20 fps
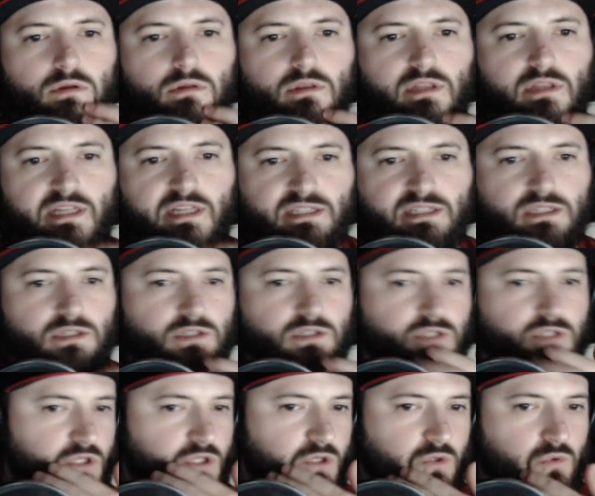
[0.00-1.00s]
listen
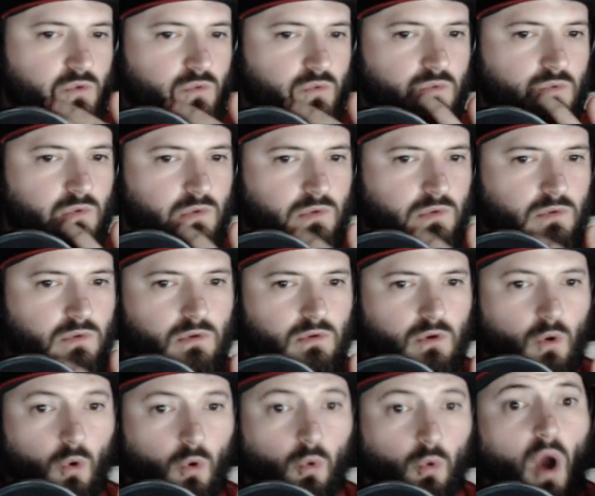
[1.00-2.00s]
to
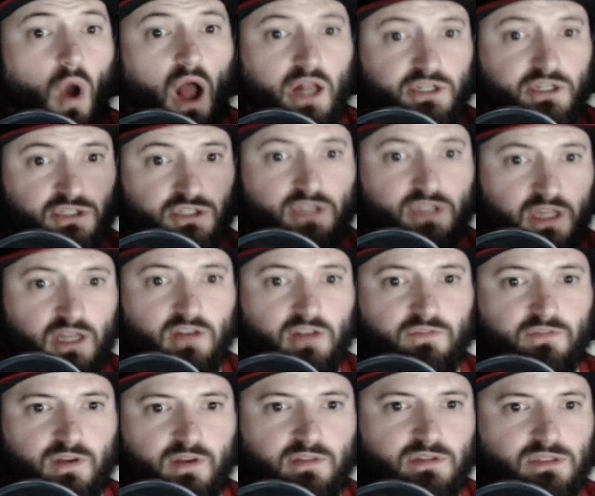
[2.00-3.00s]
or watch the
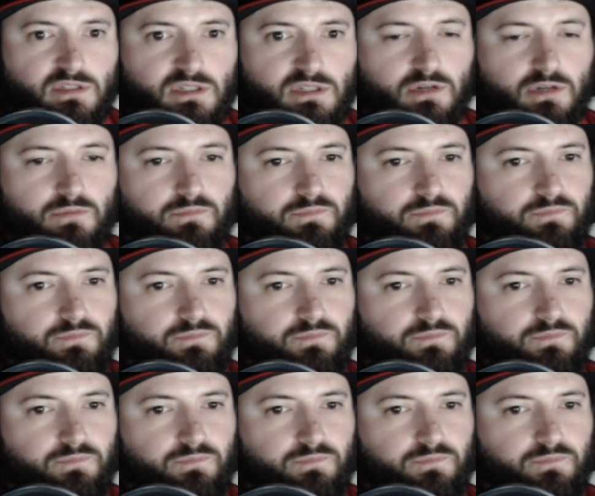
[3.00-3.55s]
NFL this year.